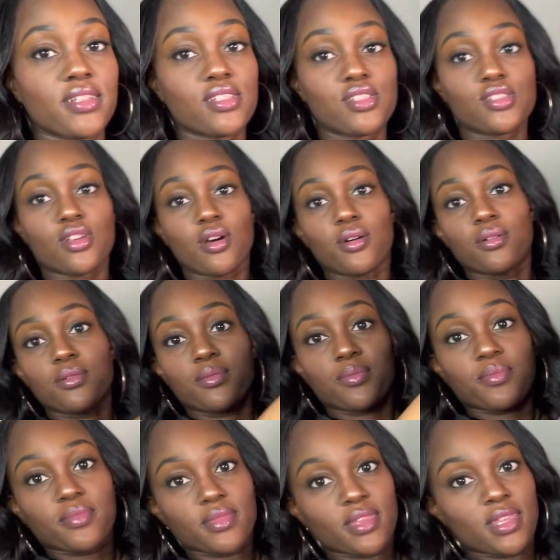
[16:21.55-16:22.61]
so
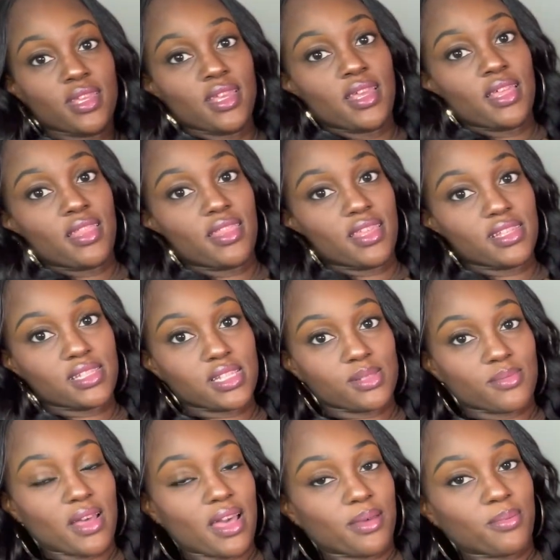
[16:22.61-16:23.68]
this is
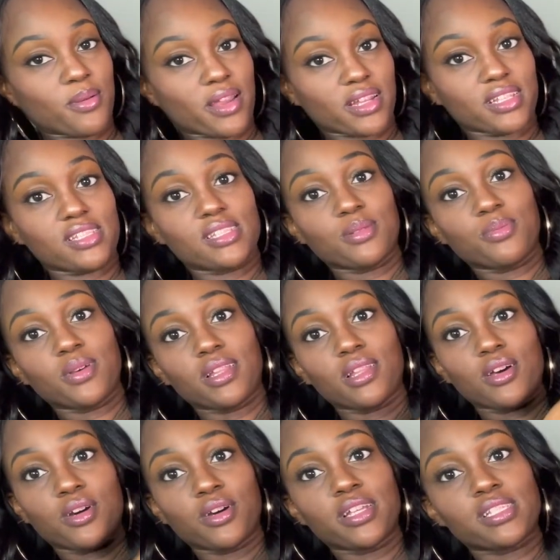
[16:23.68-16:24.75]
my pregnancy
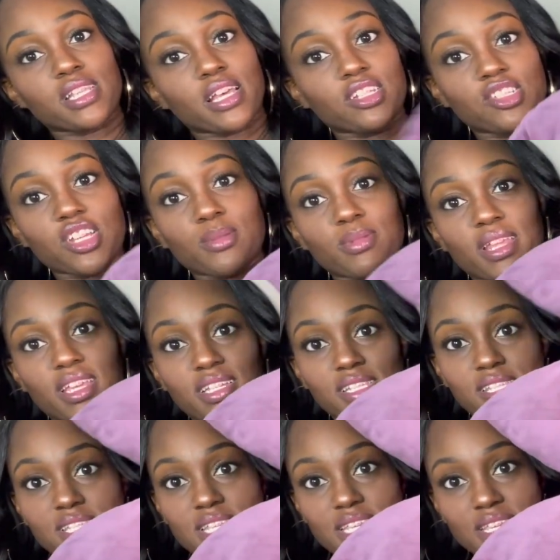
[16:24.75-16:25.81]
pillow. It's like shaped like a
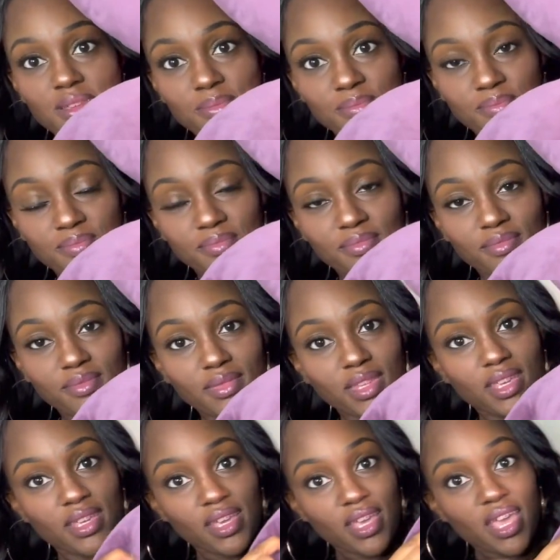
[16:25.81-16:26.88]
C
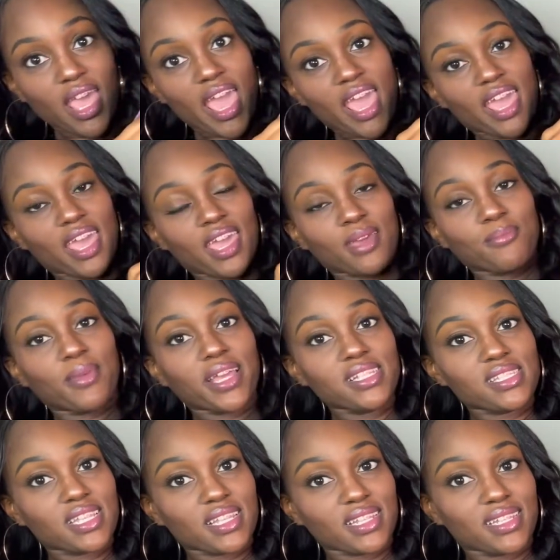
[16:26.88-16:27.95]
and
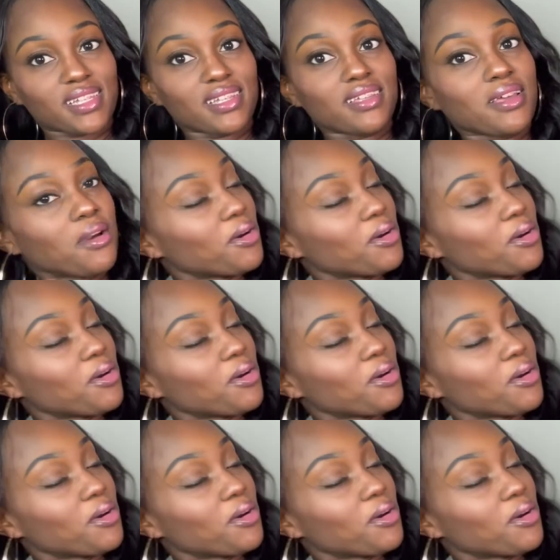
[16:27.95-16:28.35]
basically